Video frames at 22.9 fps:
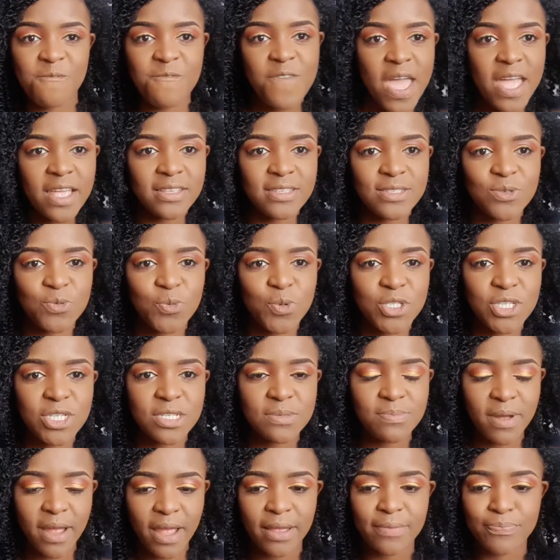face, which
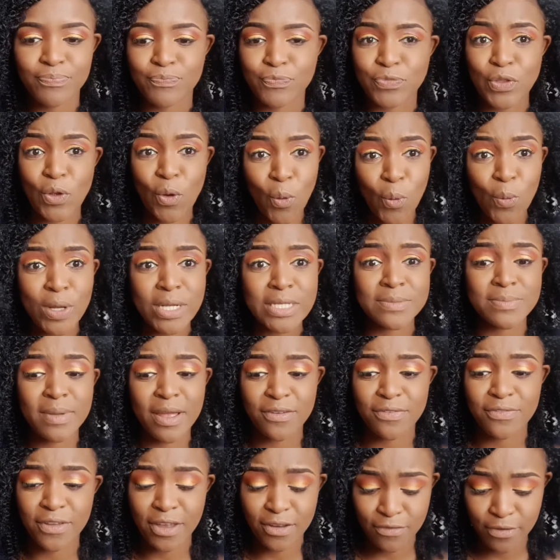is always
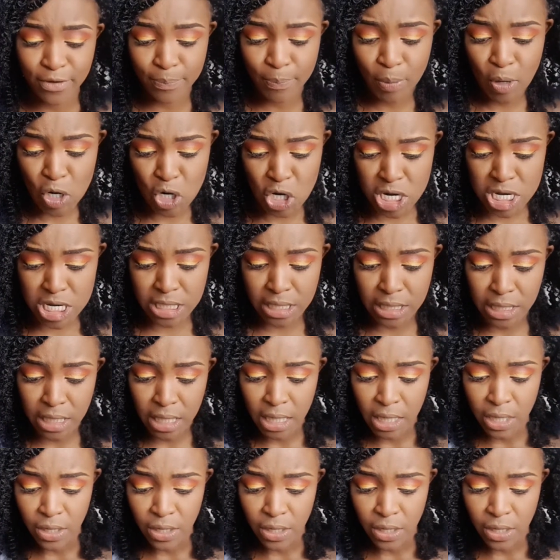my favorite part